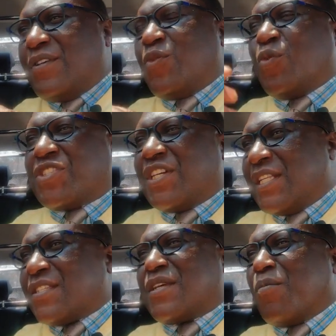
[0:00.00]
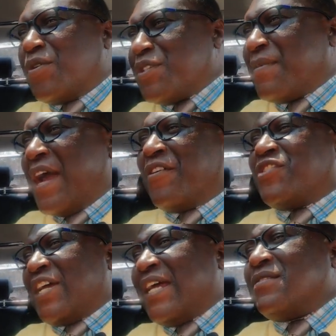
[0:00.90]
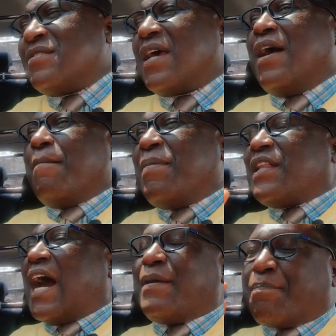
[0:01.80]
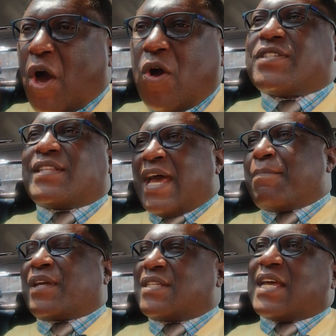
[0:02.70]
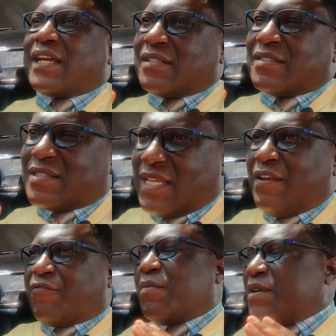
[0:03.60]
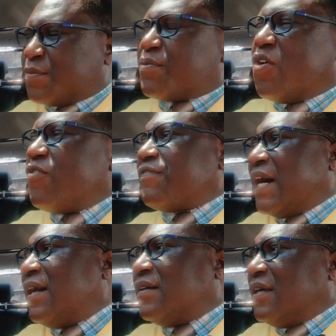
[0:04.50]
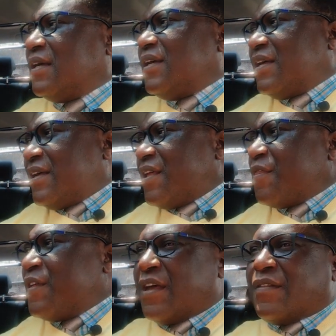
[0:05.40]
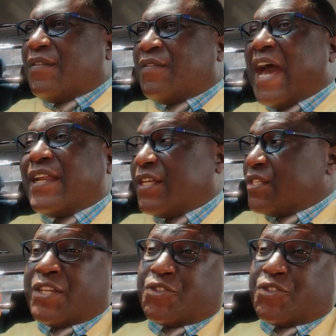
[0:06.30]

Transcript: wishing that someone's marriage ends. But I posted that because I could see from his profile that that is his